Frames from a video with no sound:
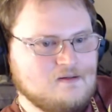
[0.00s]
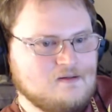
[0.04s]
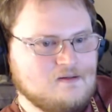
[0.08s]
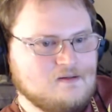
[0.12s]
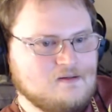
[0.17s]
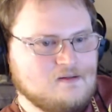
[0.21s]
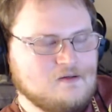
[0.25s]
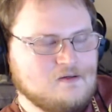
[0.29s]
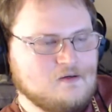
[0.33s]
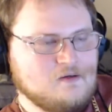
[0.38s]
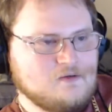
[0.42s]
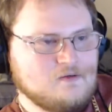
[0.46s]

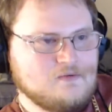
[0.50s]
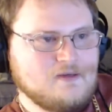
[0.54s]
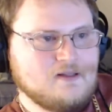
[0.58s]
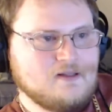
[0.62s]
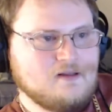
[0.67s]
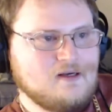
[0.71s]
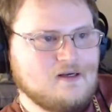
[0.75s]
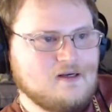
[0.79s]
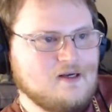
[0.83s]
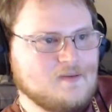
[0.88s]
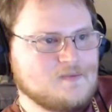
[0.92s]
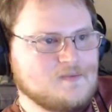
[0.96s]
Of course, Red
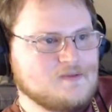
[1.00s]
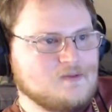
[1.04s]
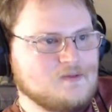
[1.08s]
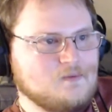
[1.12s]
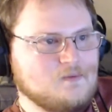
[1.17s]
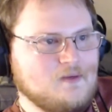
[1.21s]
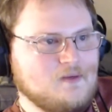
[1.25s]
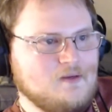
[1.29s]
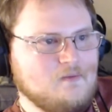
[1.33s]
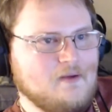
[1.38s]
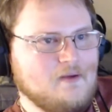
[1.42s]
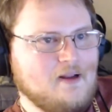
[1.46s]
Lobster,
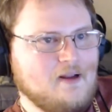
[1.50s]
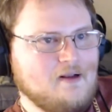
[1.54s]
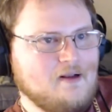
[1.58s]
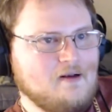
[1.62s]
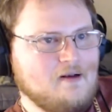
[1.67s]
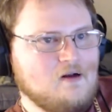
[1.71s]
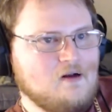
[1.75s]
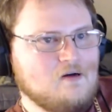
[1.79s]
we waited